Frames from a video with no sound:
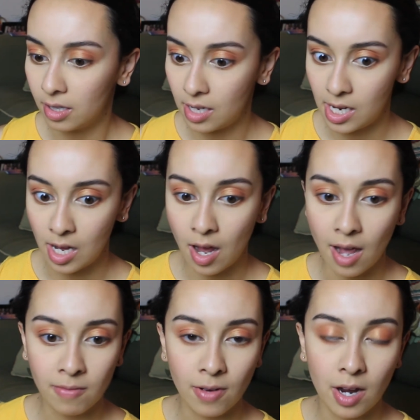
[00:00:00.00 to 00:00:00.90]
The
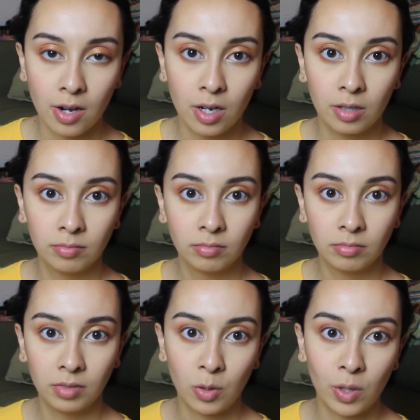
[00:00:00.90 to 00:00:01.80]
Hot Fire
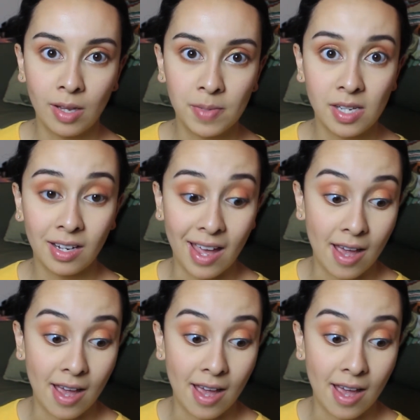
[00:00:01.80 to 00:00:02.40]
liquid lipstick,